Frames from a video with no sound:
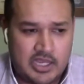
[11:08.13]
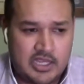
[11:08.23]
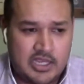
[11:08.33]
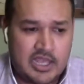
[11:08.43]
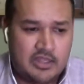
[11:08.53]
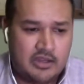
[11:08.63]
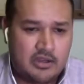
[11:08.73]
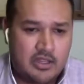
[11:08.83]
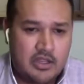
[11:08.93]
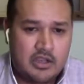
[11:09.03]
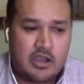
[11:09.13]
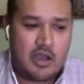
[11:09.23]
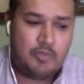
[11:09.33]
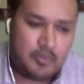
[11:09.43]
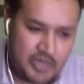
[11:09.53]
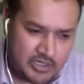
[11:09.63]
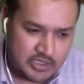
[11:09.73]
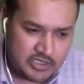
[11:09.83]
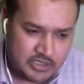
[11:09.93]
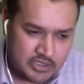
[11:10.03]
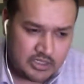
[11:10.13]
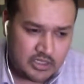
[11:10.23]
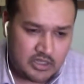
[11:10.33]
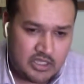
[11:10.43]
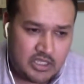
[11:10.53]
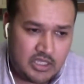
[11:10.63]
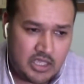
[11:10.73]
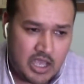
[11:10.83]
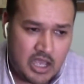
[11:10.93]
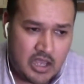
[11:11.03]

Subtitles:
It can either complement the